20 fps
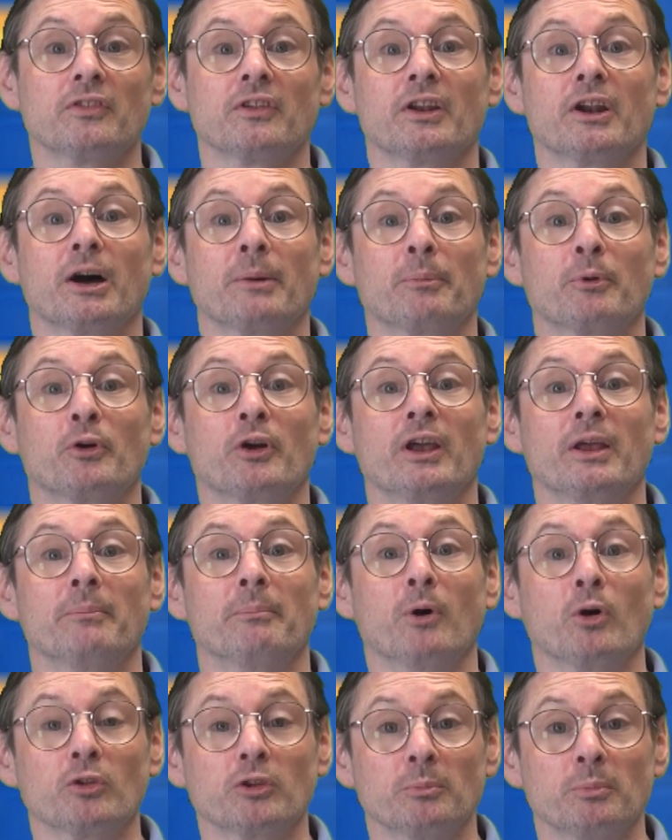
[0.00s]
that operate
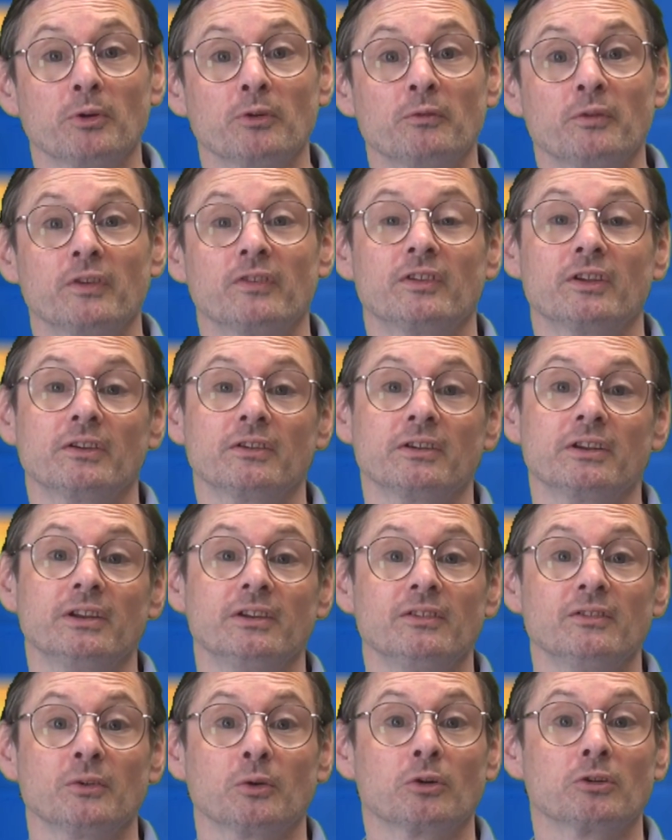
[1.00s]
multiple
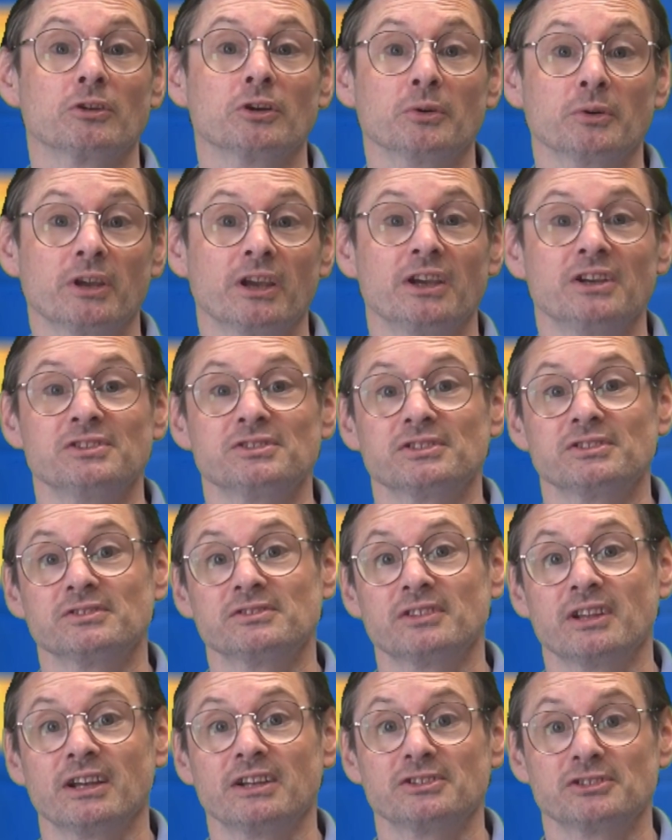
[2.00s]
facilities or locations
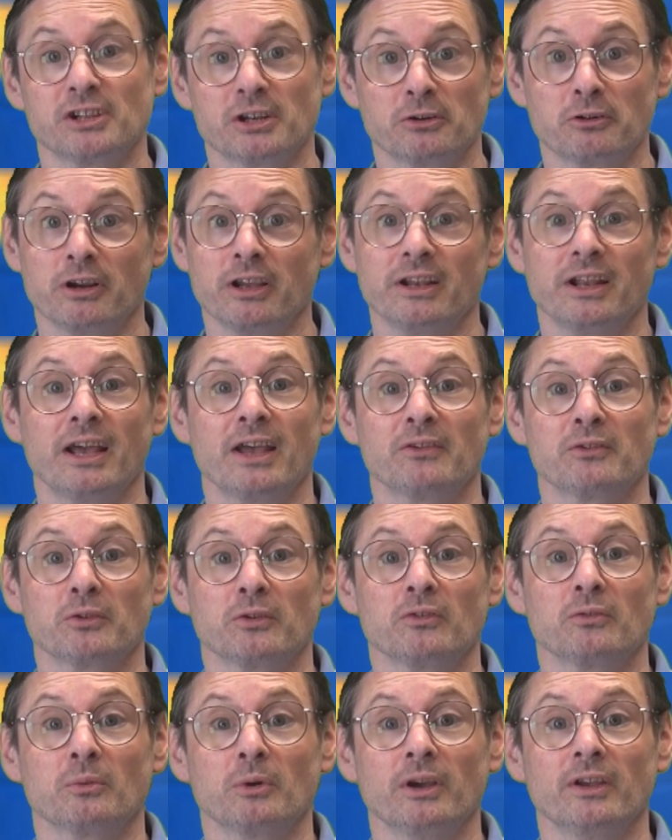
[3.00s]
that generate
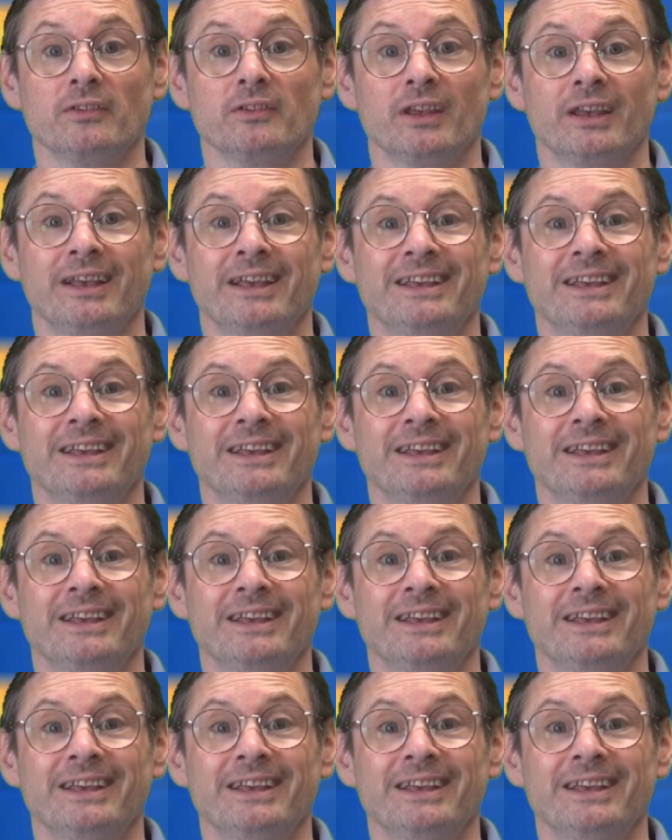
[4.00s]
hazardous waste,